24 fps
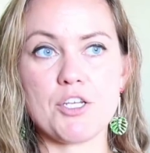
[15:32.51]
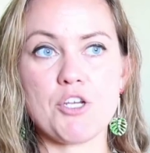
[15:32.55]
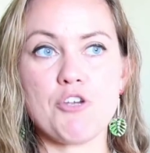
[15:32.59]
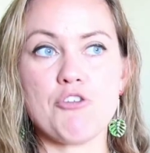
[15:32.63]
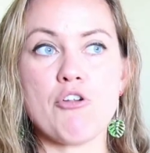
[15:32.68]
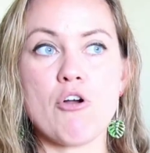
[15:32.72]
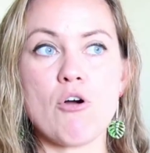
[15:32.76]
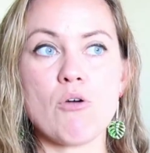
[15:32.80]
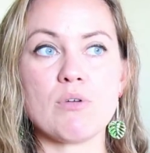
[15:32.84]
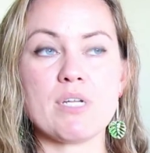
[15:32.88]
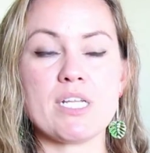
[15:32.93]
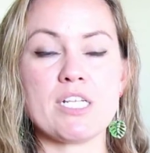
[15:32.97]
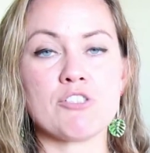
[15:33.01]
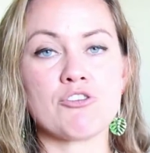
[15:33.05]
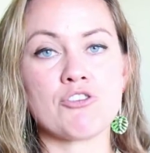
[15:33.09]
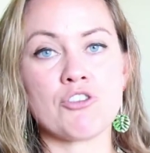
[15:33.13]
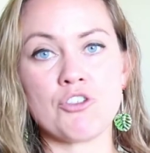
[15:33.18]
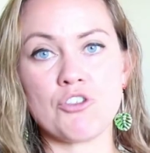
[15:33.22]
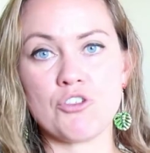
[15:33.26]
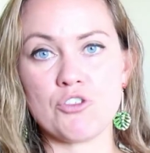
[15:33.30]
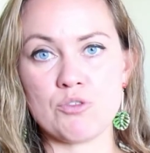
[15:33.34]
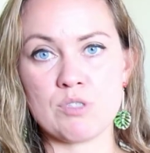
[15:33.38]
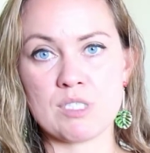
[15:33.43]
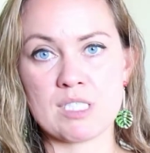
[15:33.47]
You don't need to
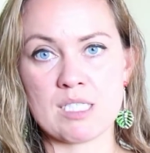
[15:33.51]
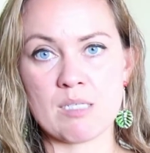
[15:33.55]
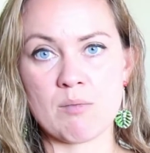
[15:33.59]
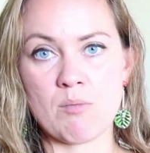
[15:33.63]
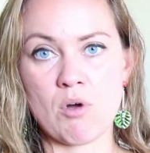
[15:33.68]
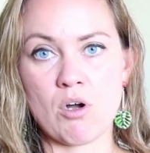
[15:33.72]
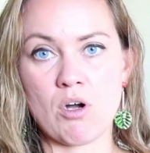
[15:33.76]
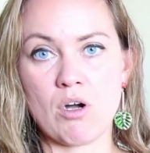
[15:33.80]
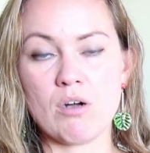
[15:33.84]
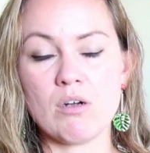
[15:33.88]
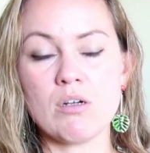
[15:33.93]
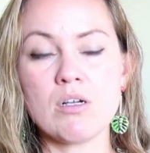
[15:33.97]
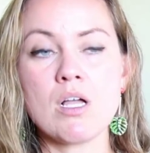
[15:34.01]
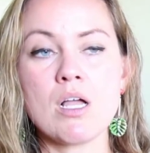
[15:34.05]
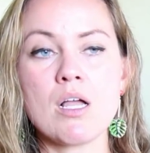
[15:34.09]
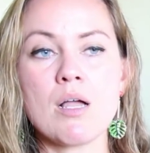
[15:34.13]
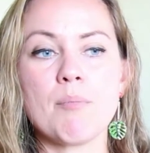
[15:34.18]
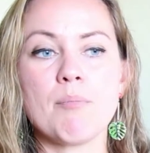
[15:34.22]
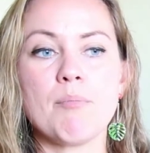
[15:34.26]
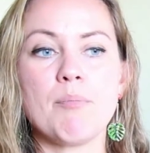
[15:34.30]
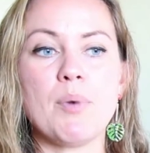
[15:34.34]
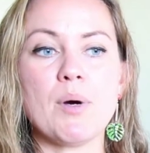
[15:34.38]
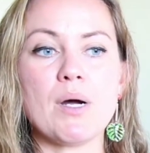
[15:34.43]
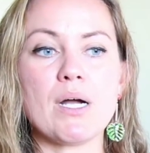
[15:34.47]
use them all,
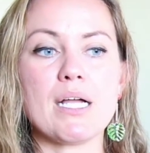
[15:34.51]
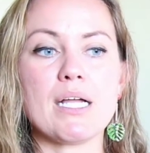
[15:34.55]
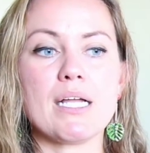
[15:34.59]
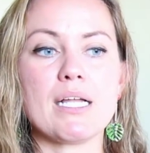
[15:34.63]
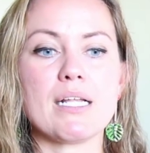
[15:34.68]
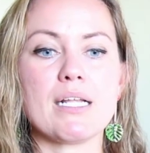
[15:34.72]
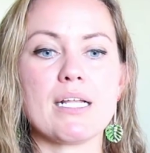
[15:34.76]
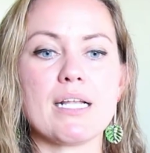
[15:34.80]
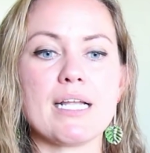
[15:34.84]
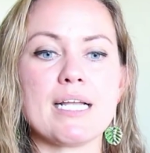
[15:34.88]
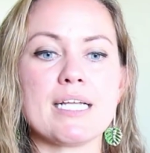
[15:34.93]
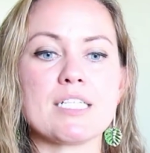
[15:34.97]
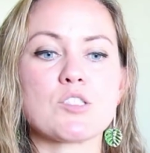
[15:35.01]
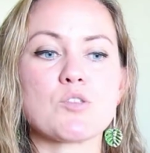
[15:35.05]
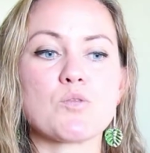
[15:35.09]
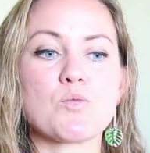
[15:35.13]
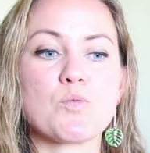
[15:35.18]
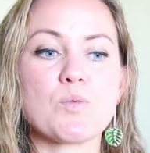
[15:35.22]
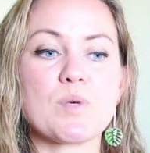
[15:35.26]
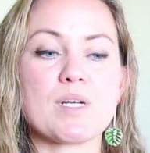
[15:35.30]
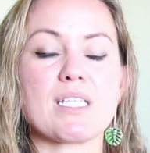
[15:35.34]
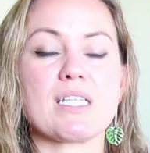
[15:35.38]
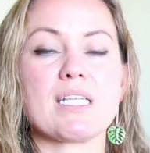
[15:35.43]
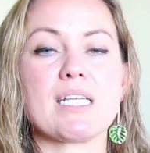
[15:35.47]
but it's
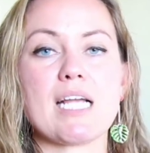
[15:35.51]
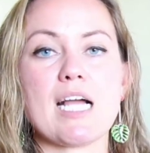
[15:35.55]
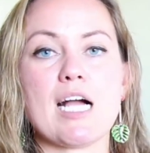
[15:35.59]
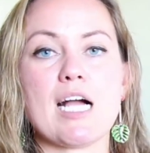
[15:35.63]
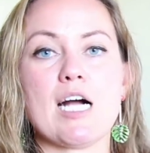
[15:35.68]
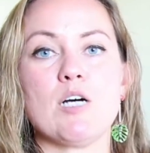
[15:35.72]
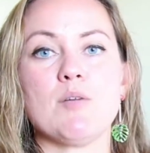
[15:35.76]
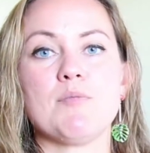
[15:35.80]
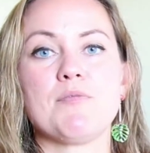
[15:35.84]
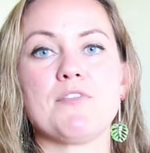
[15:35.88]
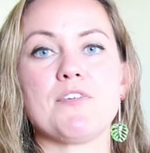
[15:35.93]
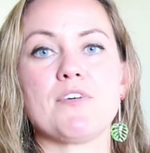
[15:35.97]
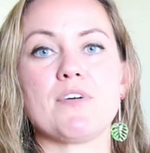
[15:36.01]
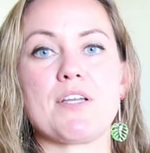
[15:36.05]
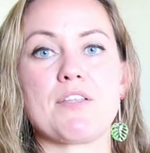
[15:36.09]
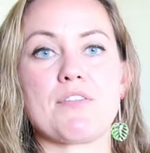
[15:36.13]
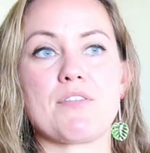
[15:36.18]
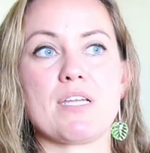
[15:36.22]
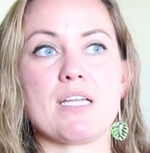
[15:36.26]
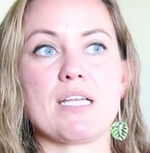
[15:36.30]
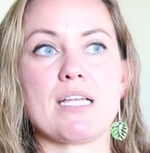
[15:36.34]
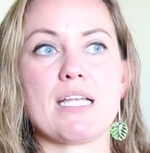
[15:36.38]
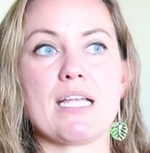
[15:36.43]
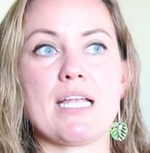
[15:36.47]
really helpful, I
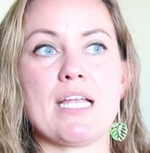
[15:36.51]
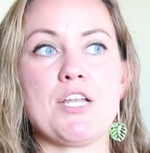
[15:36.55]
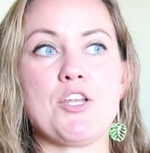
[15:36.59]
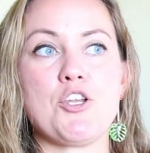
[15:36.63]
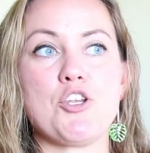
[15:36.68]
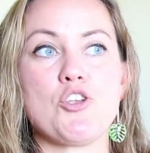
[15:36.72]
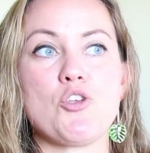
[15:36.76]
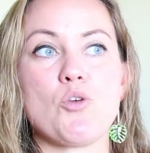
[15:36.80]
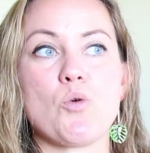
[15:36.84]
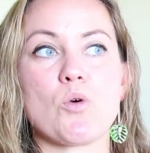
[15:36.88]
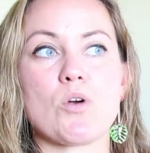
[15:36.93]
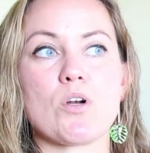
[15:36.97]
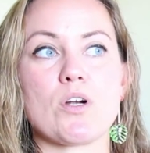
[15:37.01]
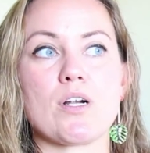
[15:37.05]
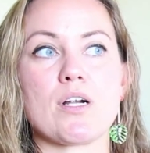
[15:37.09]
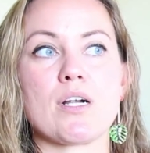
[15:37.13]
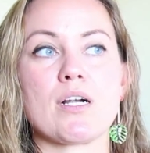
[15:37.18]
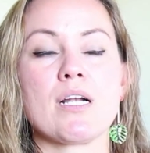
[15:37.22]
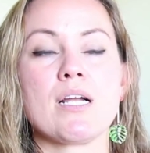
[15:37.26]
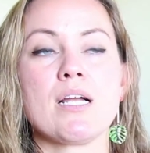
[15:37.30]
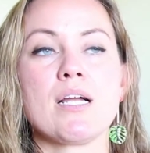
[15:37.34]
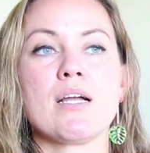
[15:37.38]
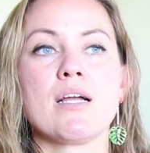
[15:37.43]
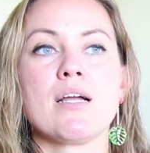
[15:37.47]
think, in
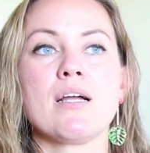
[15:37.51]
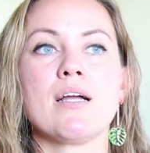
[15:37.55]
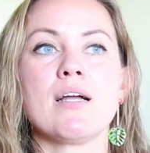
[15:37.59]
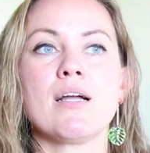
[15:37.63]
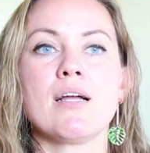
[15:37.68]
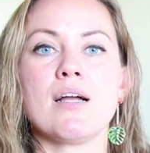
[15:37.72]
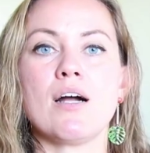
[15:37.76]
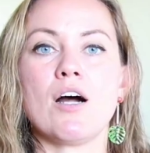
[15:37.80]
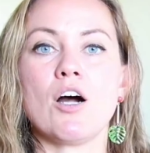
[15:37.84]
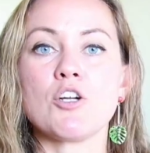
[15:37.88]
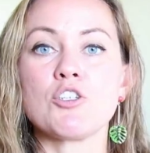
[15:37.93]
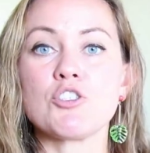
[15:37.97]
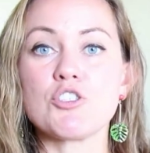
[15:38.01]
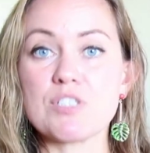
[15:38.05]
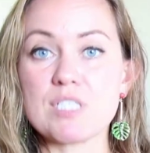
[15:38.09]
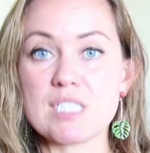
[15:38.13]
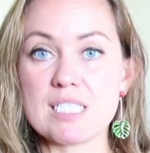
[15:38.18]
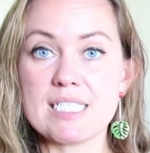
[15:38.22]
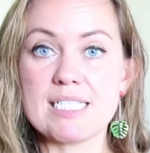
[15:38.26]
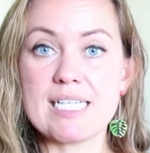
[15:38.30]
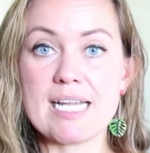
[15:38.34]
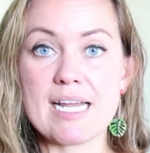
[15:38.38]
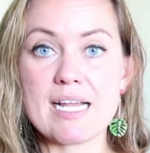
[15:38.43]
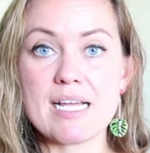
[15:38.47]
your
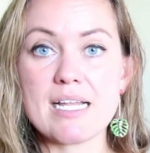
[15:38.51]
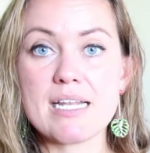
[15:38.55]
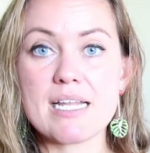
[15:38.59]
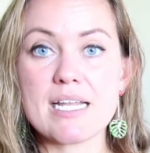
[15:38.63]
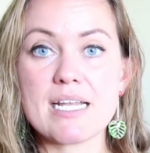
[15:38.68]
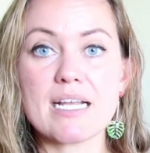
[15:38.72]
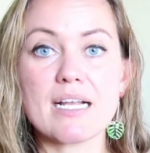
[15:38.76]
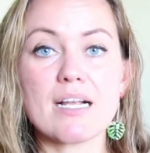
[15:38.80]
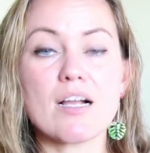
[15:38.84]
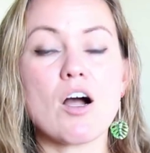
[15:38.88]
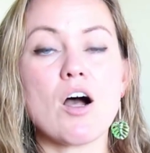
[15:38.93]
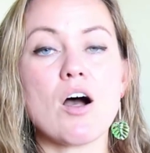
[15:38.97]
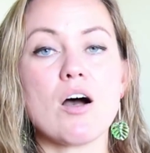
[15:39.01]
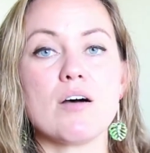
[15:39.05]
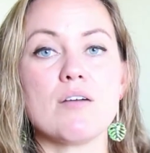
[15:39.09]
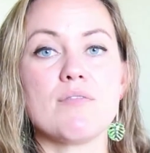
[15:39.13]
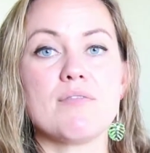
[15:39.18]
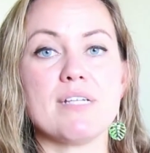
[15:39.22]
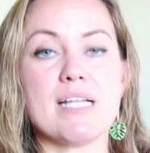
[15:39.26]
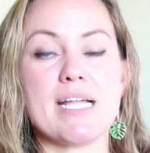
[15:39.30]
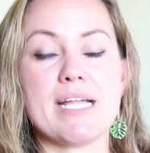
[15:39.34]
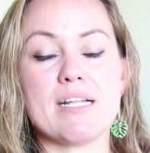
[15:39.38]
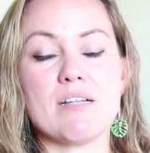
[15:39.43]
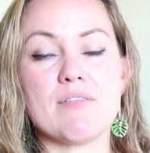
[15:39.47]
understanding of
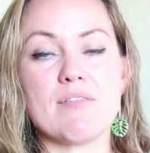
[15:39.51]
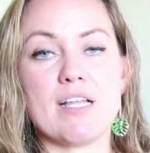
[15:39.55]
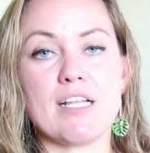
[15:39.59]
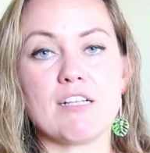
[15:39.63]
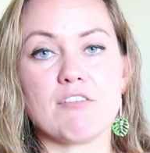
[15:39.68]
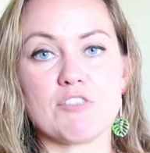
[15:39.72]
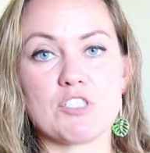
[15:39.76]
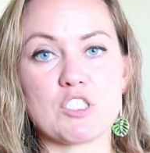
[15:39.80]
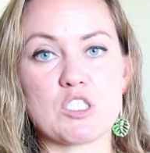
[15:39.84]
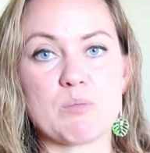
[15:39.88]
native English